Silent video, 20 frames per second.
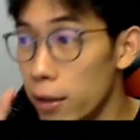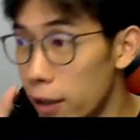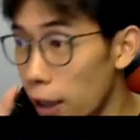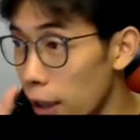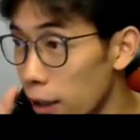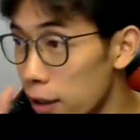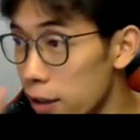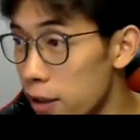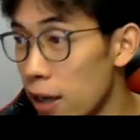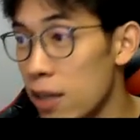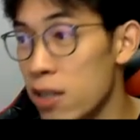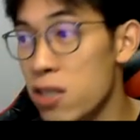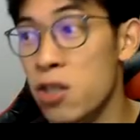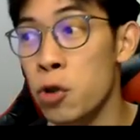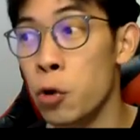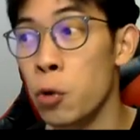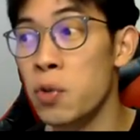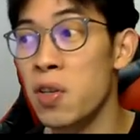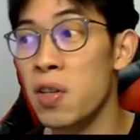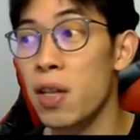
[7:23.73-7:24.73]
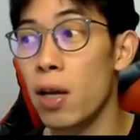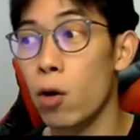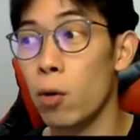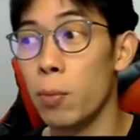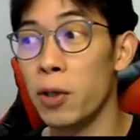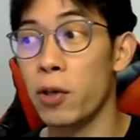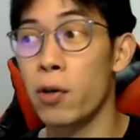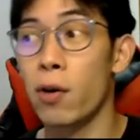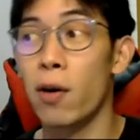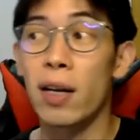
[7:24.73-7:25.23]
Then yes, Yongzhen, that
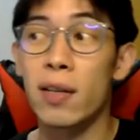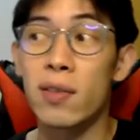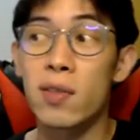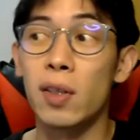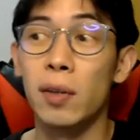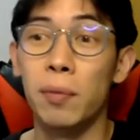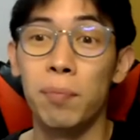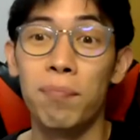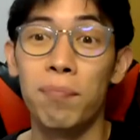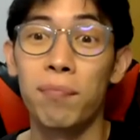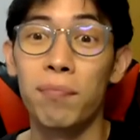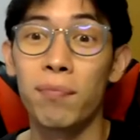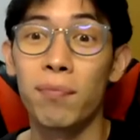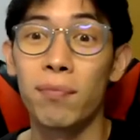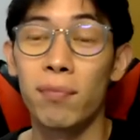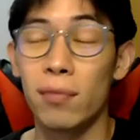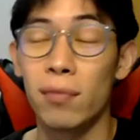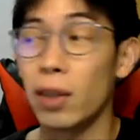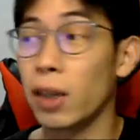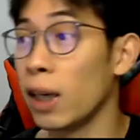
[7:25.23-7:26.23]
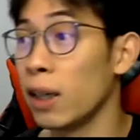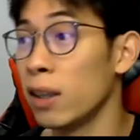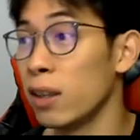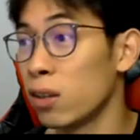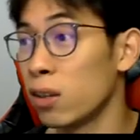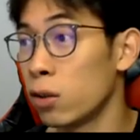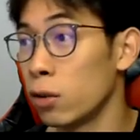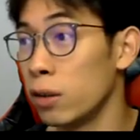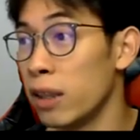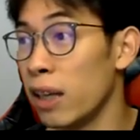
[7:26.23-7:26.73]
will be the correct answer,
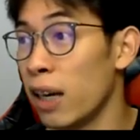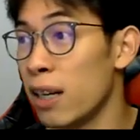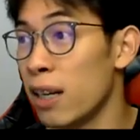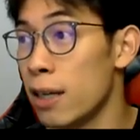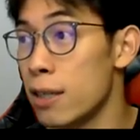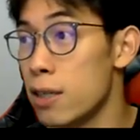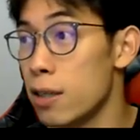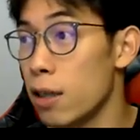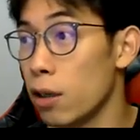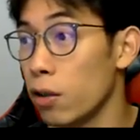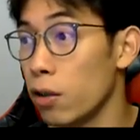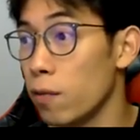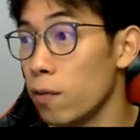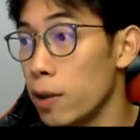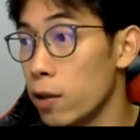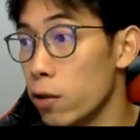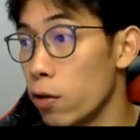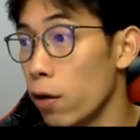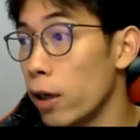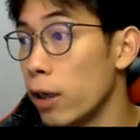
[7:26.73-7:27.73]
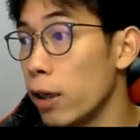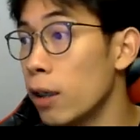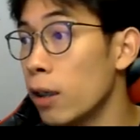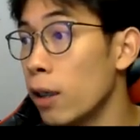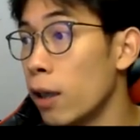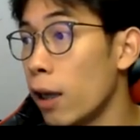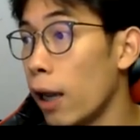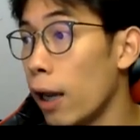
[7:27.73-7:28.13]
okay? So the other answer that you gave me is correct.